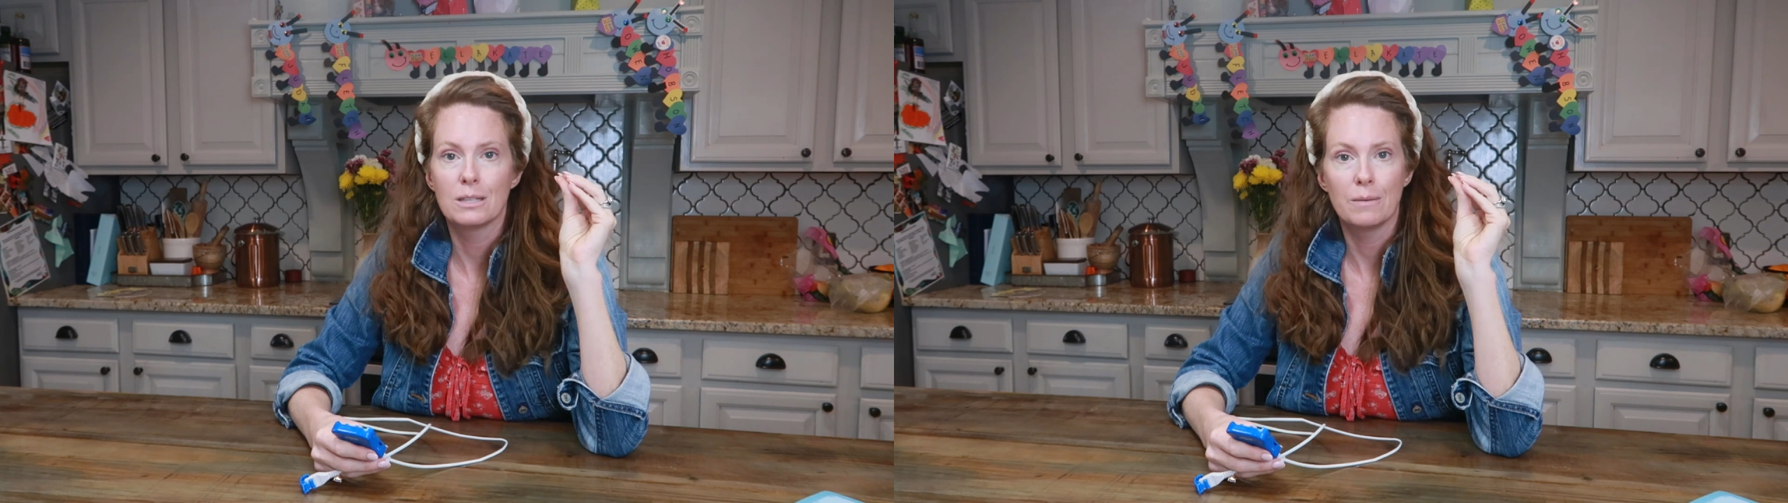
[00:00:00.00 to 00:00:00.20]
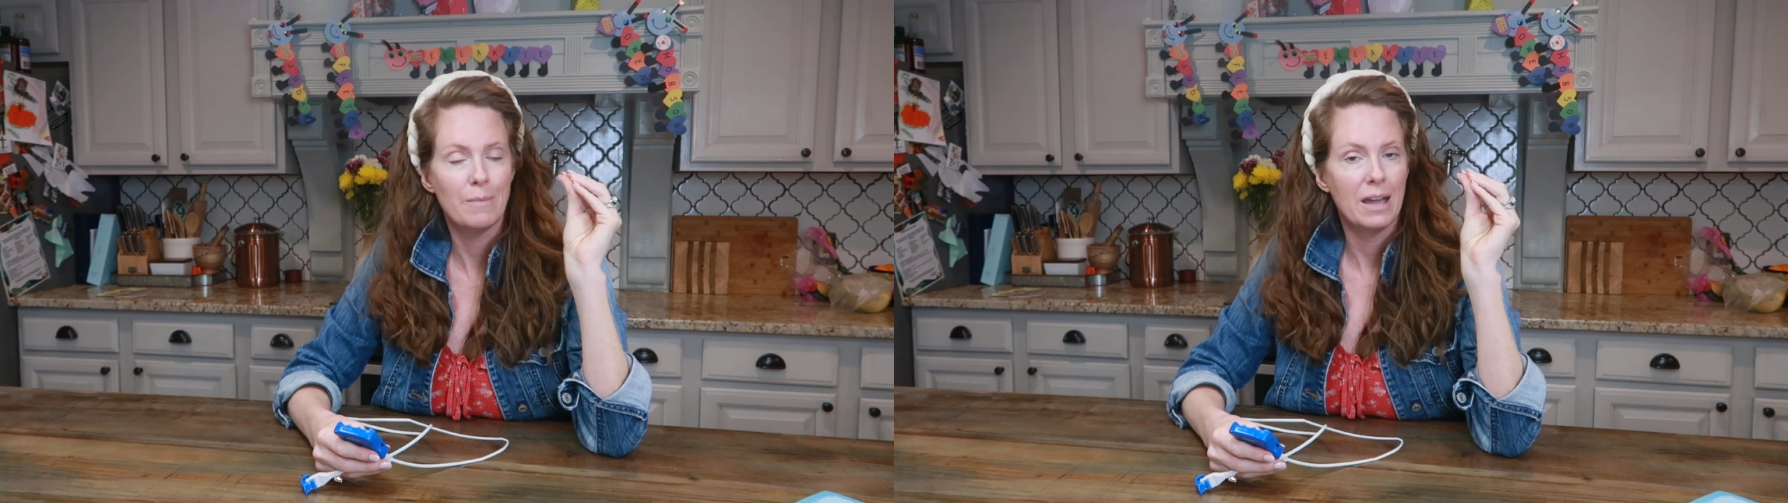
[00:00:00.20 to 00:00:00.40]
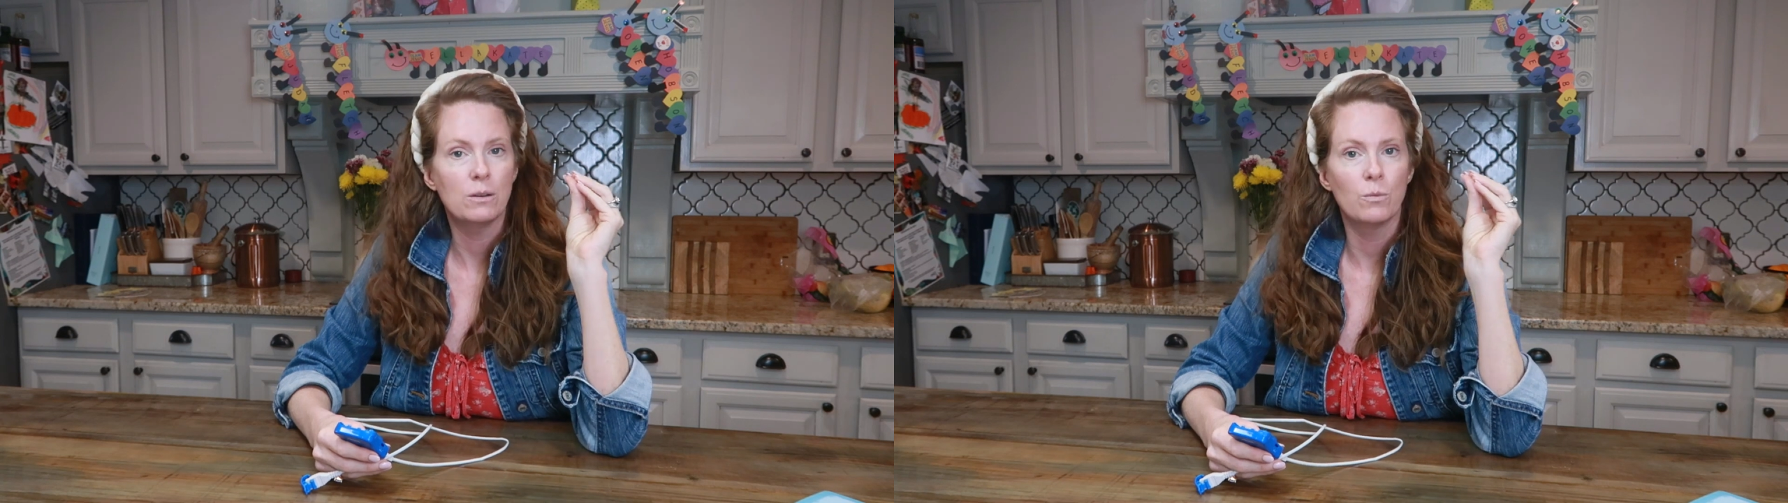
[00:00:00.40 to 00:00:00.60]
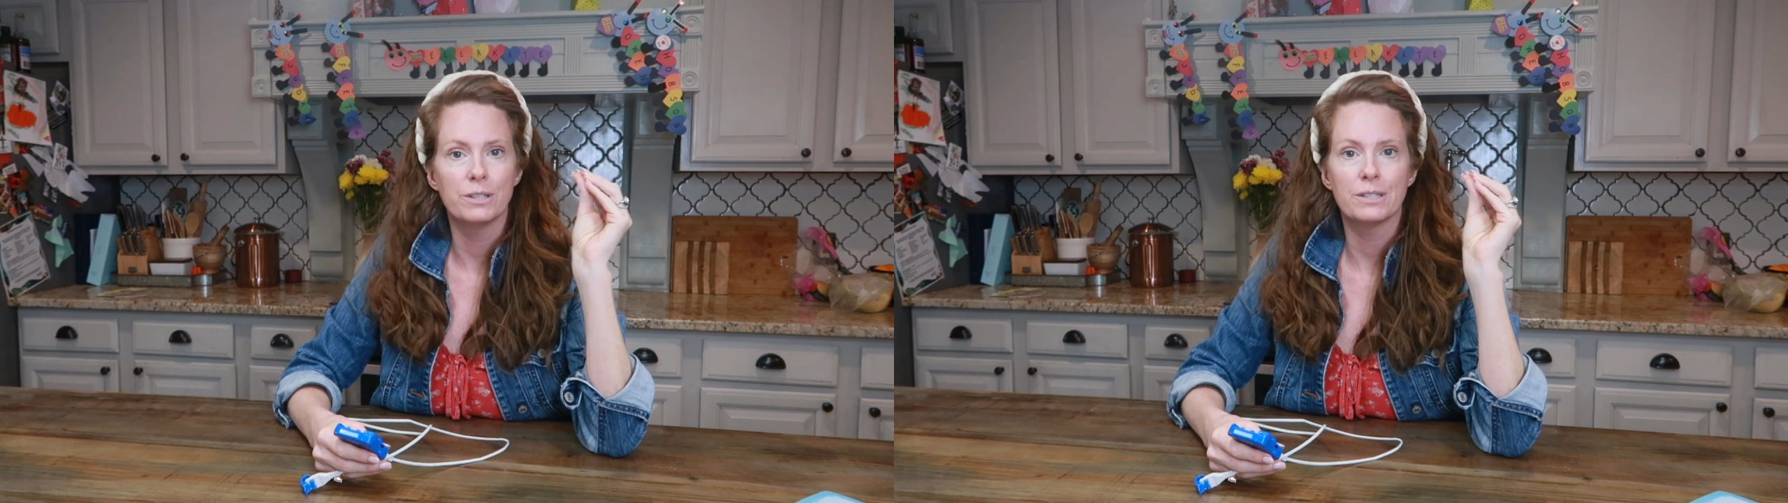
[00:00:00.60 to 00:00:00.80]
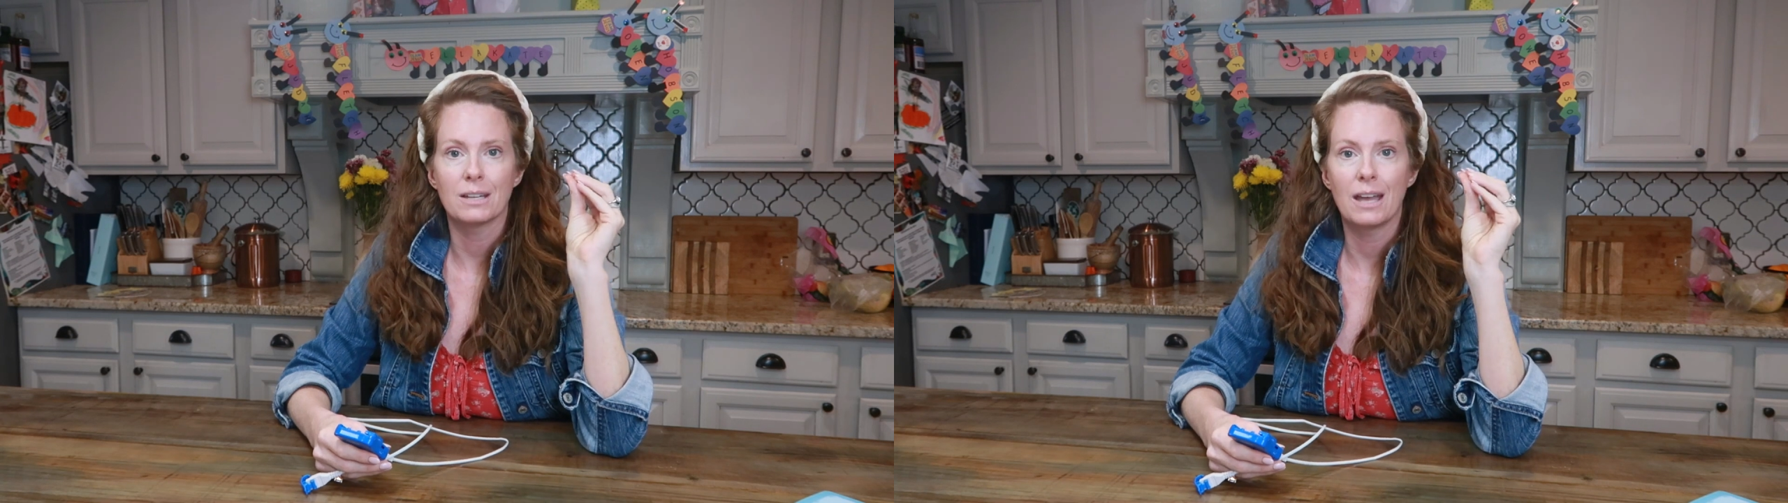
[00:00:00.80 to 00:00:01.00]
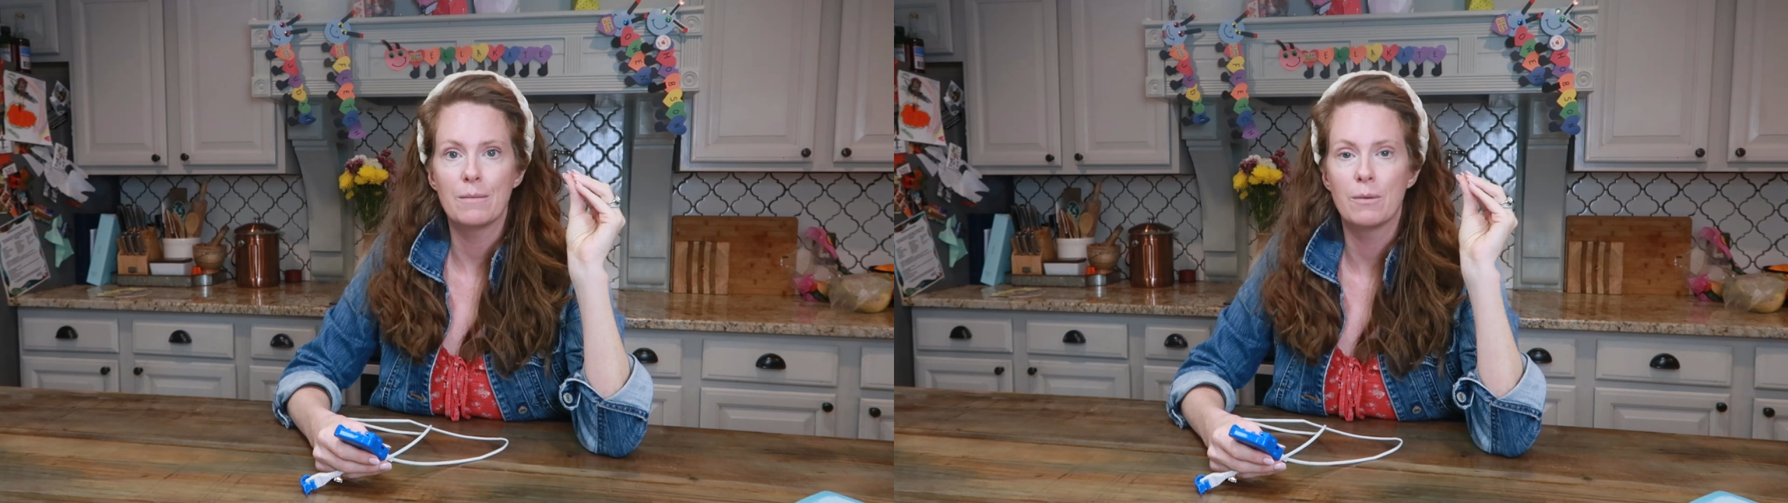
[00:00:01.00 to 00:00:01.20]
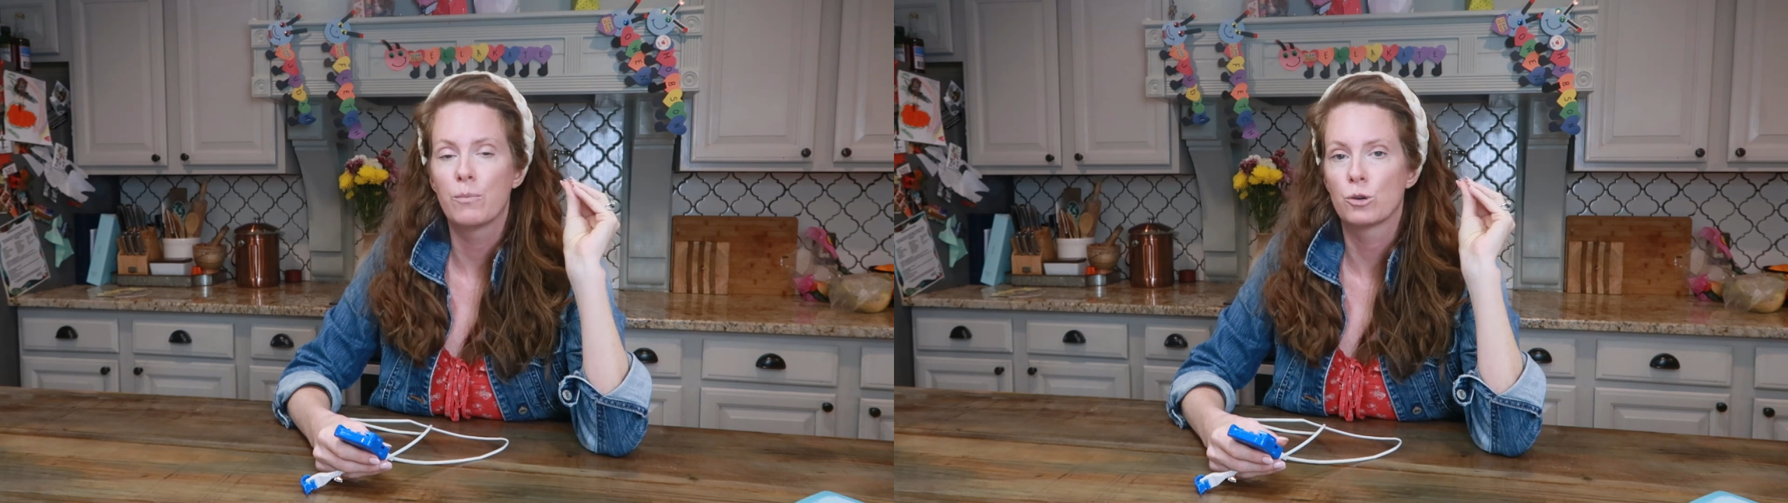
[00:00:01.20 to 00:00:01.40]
The main ones that came up